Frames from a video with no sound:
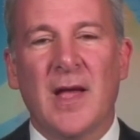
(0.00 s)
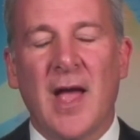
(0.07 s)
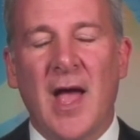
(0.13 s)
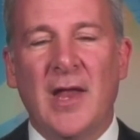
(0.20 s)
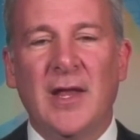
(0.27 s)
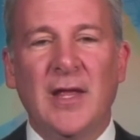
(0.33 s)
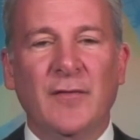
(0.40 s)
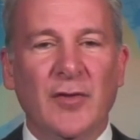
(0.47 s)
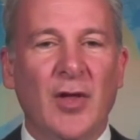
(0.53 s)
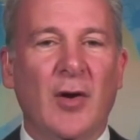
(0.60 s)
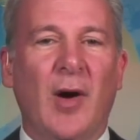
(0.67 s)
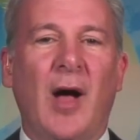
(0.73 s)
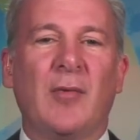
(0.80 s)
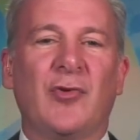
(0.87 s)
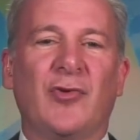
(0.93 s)
And even
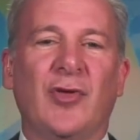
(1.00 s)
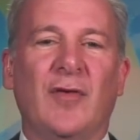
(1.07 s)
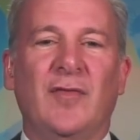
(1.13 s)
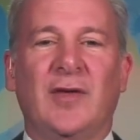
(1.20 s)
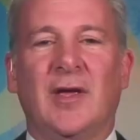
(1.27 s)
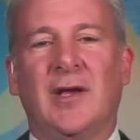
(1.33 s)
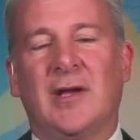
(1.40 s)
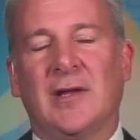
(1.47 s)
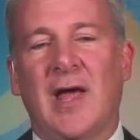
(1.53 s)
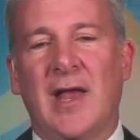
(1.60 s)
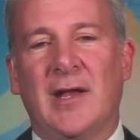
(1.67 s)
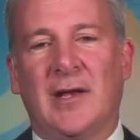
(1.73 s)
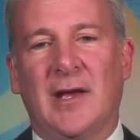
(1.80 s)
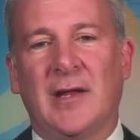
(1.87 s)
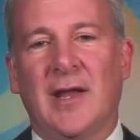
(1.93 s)
though I was living in
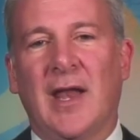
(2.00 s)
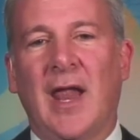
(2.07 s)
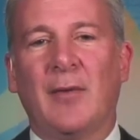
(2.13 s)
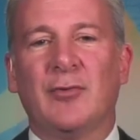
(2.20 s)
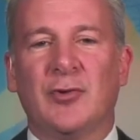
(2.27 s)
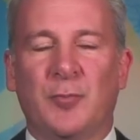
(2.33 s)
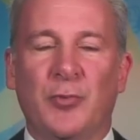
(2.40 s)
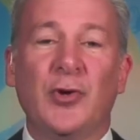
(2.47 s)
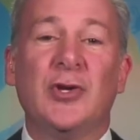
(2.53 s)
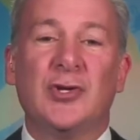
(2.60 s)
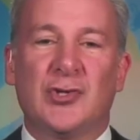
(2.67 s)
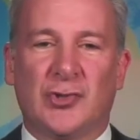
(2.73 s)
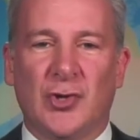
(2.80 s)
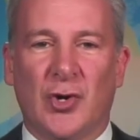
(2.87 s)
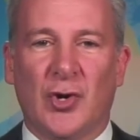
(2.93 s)
Connecticut, and I was pretty
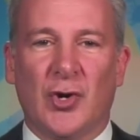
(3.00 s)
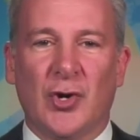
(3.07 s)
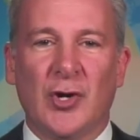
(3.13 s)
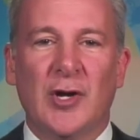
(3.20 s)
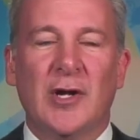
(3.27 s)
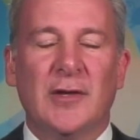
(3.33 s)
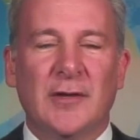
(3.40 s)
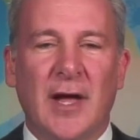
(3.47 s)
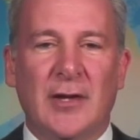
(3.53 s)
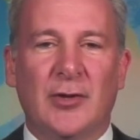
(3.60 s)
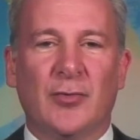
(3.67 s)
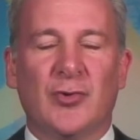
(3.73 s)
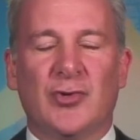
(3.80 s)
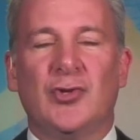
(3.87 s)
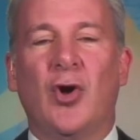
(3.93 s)
sure that
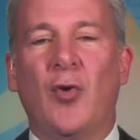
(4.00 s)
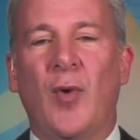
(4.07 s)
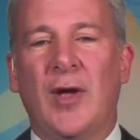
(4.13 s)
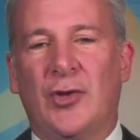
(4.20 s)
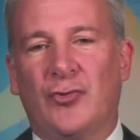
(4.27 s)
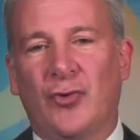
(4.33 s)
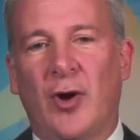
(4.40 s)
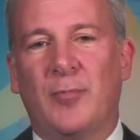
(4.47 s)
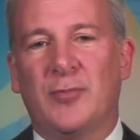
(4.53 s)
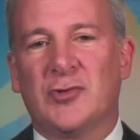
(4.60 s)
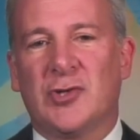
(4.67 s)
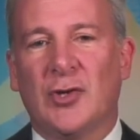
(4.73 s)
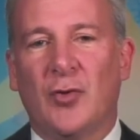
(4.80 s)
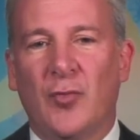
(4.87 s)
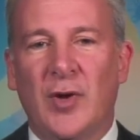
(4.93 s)
there was no way Trump
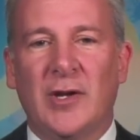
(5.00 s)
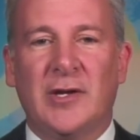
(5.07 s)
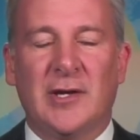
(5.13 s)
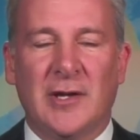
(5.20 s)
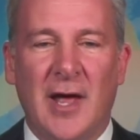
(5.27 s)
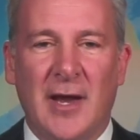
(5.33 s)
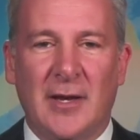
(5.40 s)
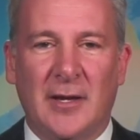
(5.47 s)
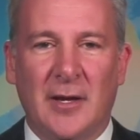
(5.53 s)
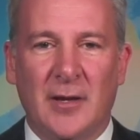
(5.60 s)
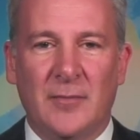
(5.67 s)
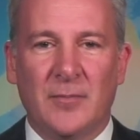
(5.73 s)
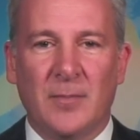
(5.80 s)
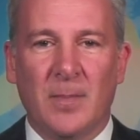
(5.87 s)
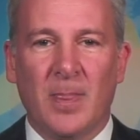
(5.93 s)
was going to win
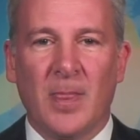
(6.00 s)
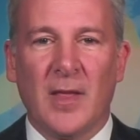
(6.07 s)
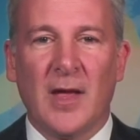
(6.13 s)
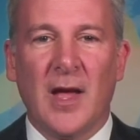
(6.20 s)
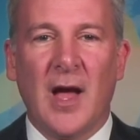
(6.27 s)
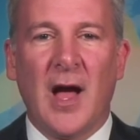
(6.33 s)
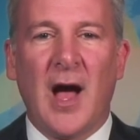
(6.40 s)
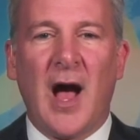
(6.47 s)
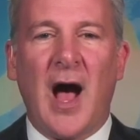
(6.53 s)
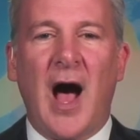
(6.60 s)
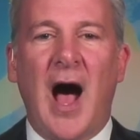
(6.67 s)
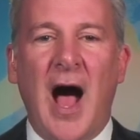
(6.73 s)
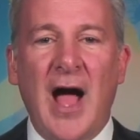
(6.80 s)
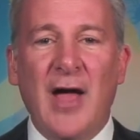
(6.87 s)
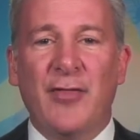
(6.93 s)
Connecticut,
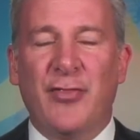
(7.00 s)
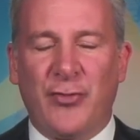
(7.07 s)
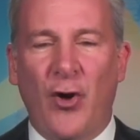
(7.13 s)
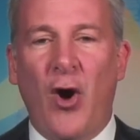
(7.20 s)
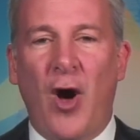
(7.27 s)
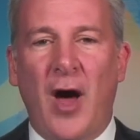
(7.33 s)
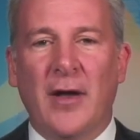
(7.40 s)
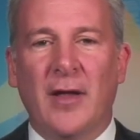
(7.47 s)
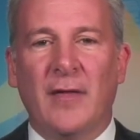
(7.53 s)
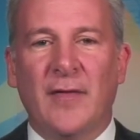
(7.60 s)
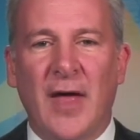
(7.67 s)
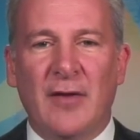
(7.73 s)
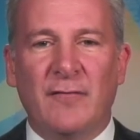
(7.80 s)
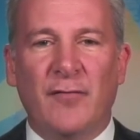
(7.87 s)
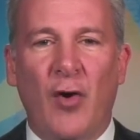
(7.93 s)
I thought
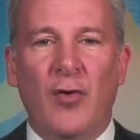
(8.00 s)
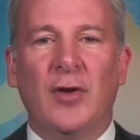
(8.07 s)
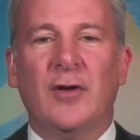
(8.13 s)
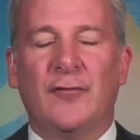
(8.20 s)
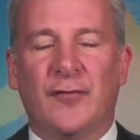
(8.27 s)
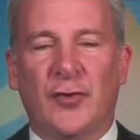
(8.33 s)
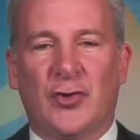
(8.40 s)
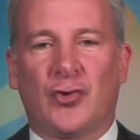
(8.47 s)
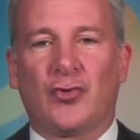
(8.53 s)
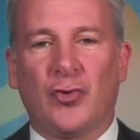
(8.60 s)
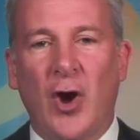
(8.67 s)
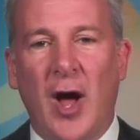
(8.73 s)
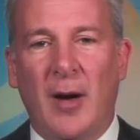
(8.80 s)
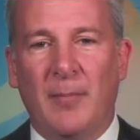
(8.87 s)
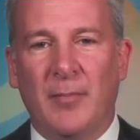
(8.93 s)
that voting for
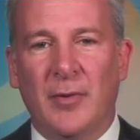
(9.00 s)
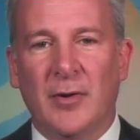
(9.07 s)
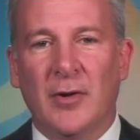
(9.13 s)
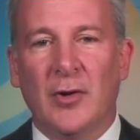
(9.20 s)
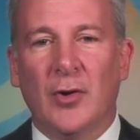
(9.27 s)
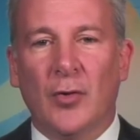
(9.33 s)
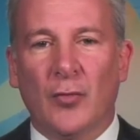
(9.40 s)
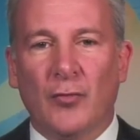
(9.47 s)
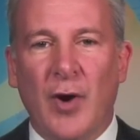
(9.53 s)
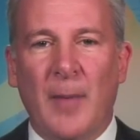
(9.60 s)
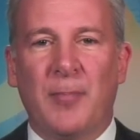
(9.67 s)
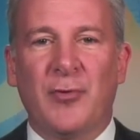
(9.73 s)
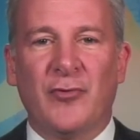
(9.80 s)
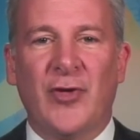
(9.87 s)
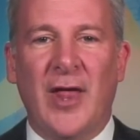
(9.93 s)
Trump
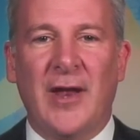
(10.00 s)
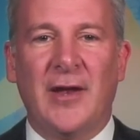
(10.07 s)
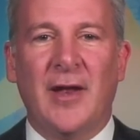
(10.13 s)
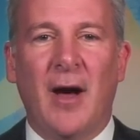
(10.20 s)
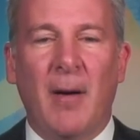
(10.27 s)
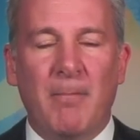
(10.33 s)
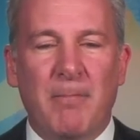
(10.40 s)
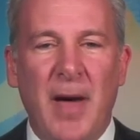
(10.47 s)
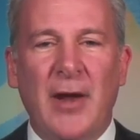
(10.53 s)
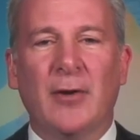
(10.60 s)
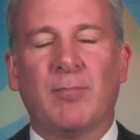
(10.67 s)
represented a better